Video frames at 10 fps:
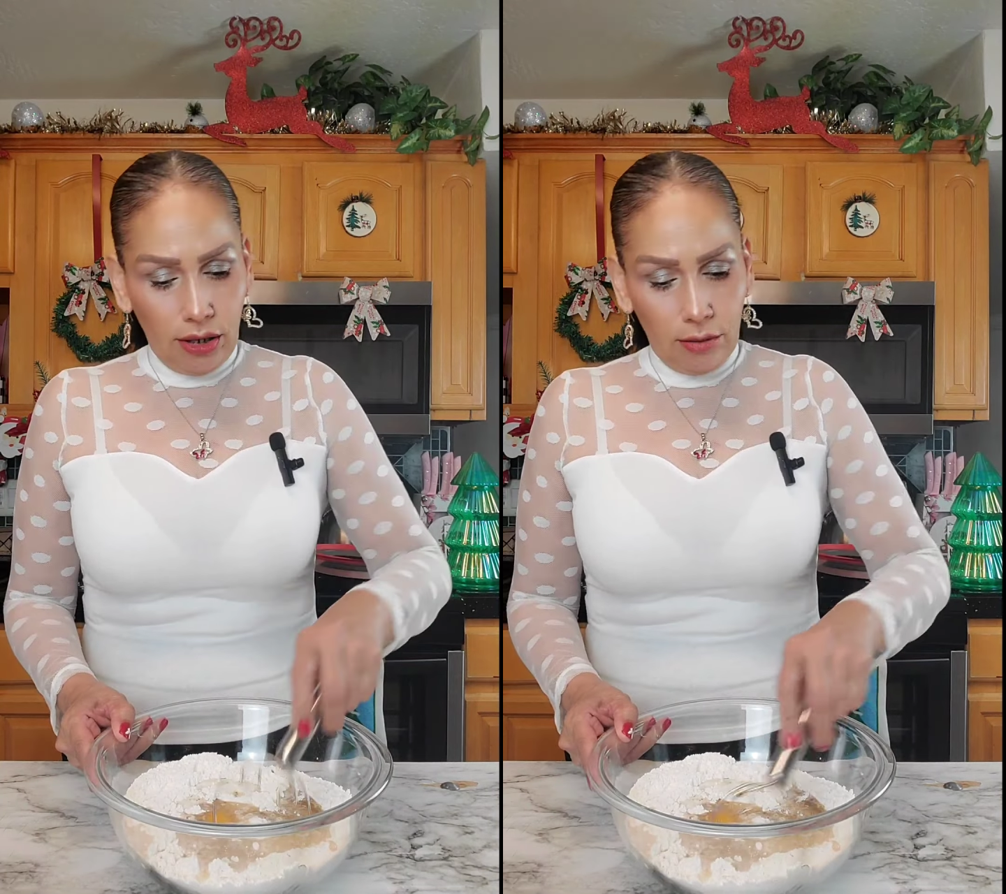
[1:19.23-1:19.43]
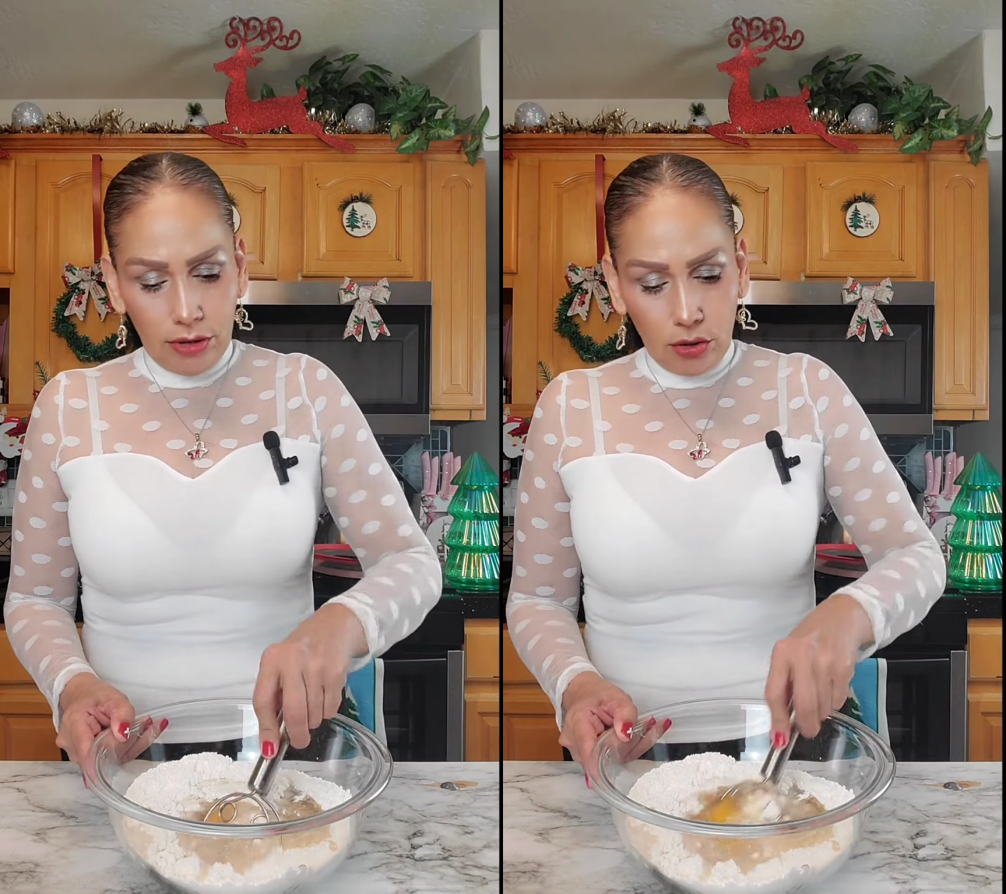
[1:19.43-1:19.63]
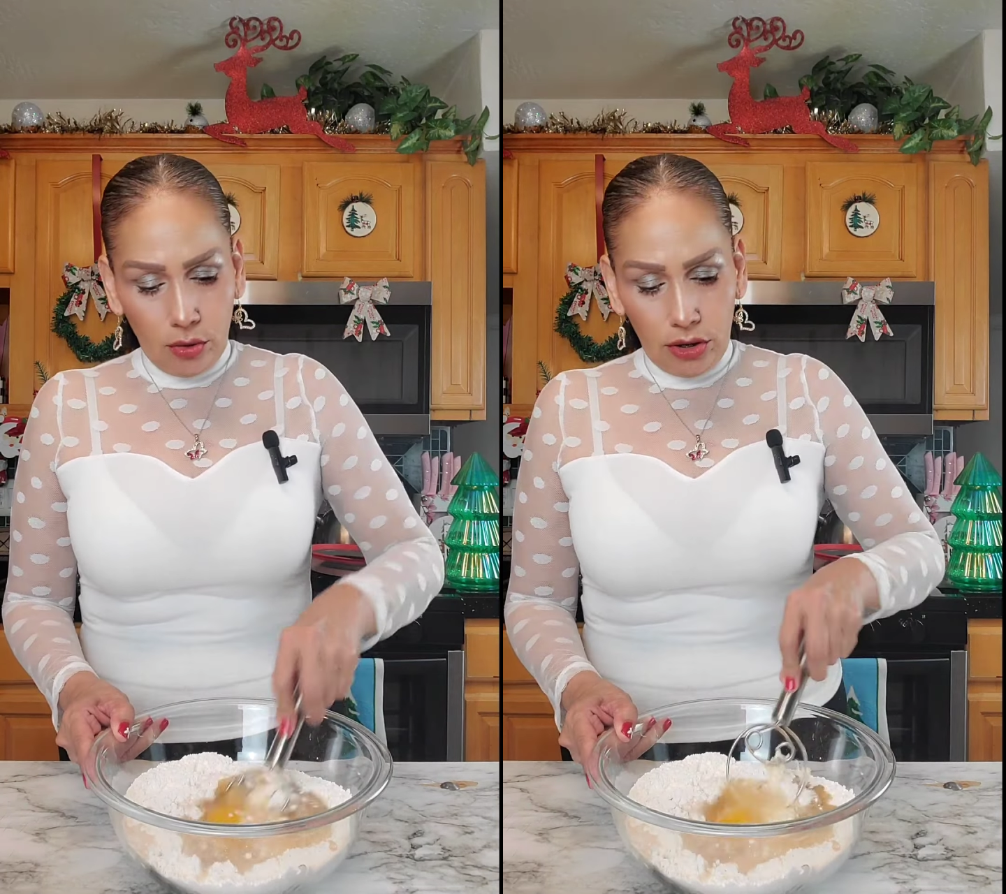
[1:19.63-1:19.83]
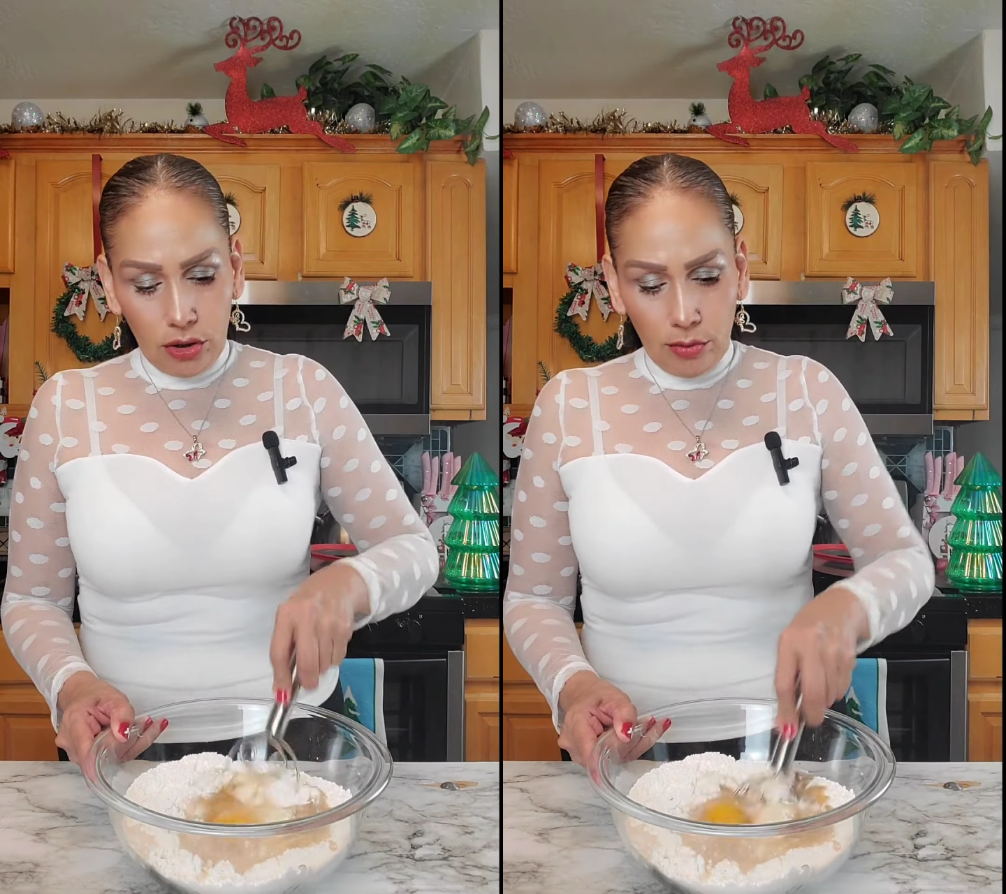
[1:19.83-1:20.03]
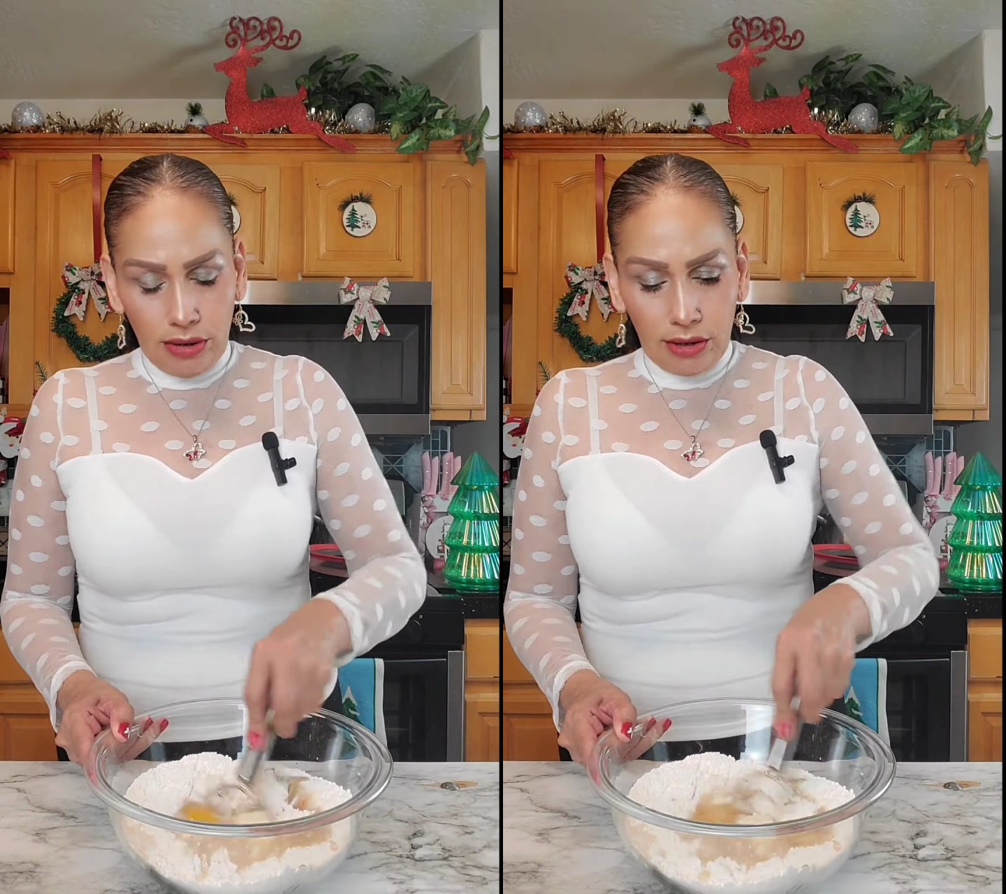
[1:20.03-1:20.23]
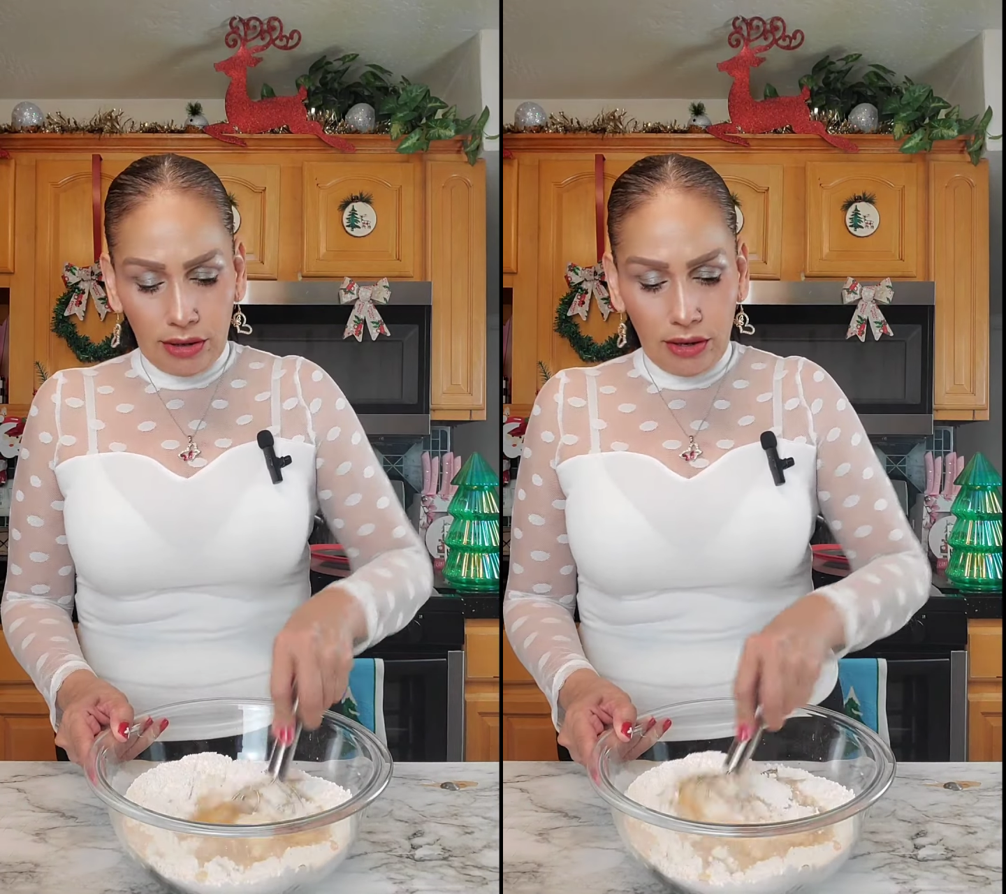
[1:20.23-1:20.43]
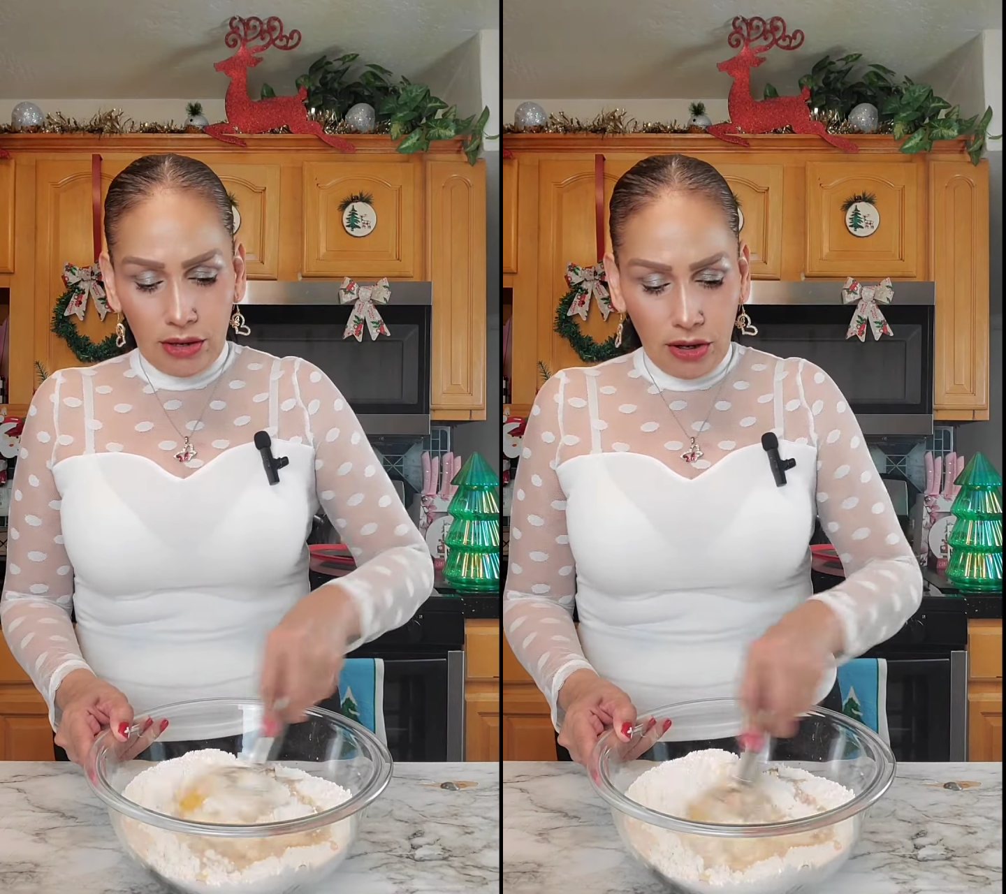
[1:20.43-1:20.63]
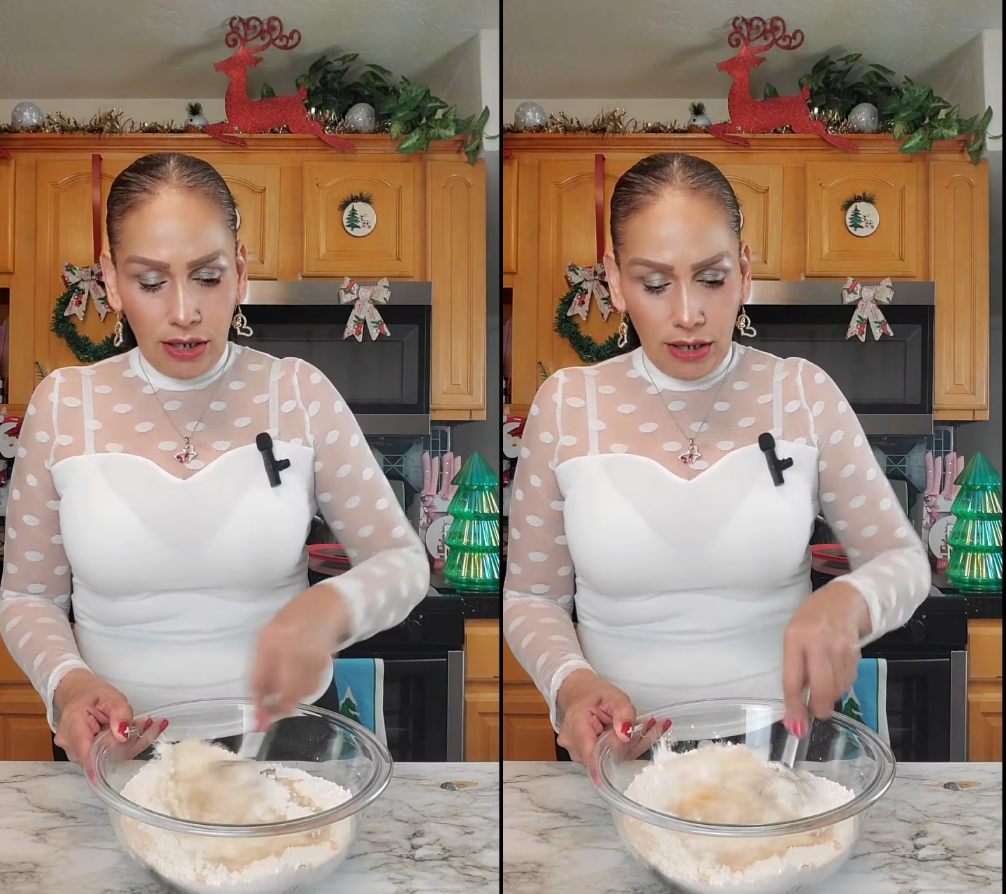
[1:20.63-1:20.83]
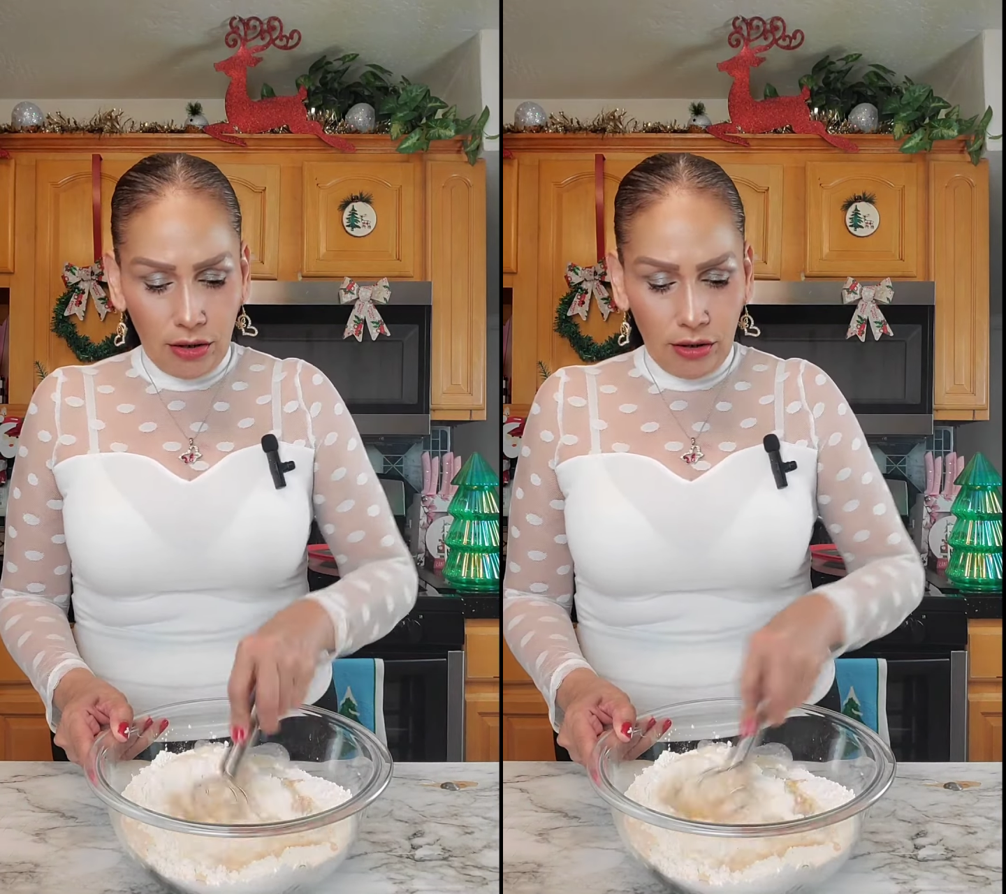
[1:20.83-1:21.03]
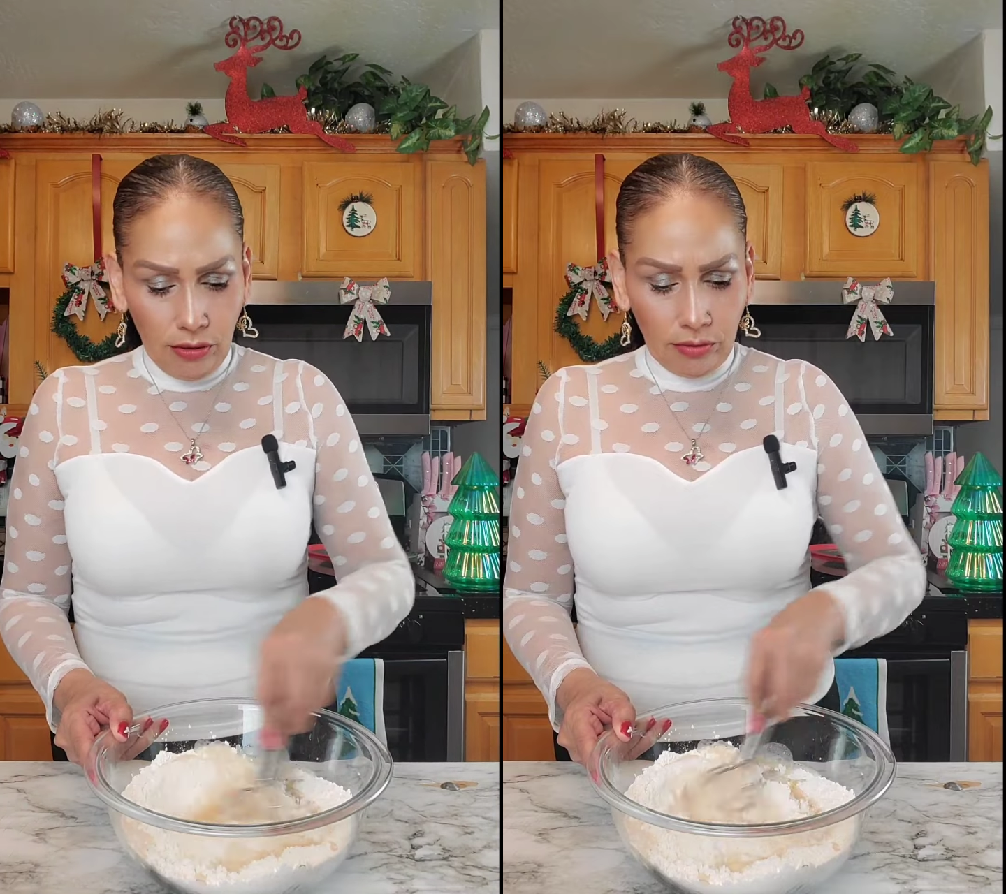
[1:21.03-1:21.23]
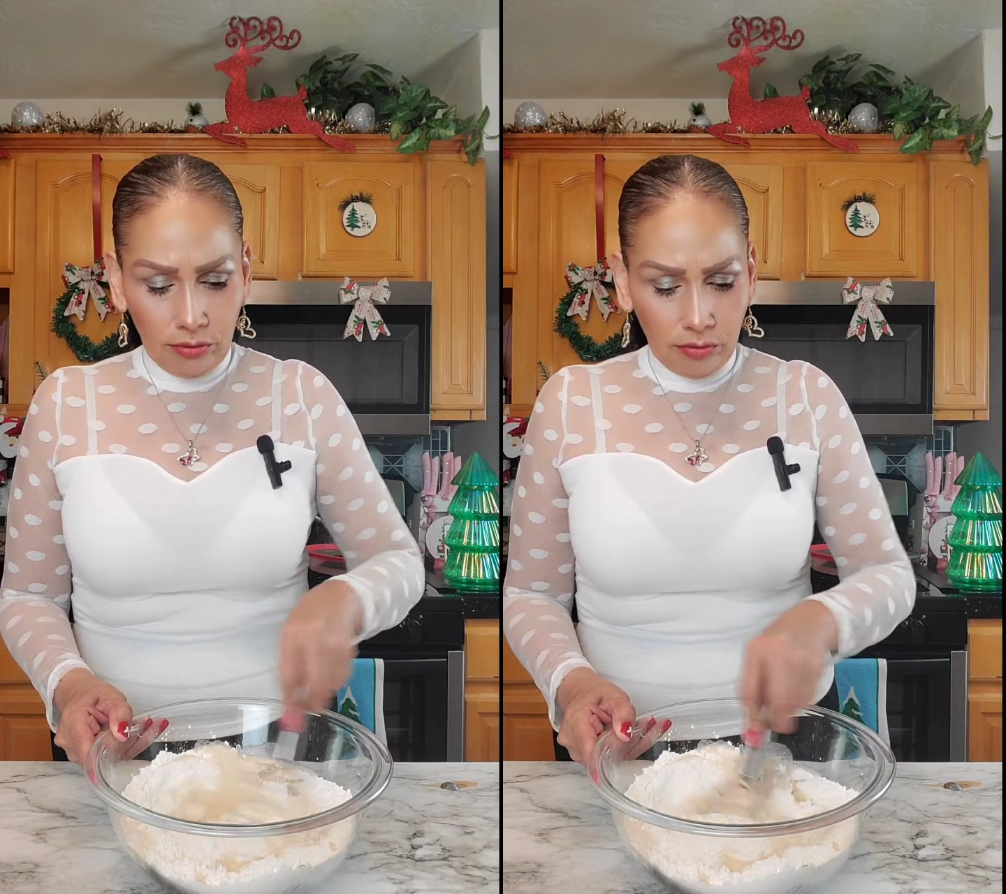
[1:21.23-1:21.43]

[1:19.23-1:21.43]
I'm just going to mix this together.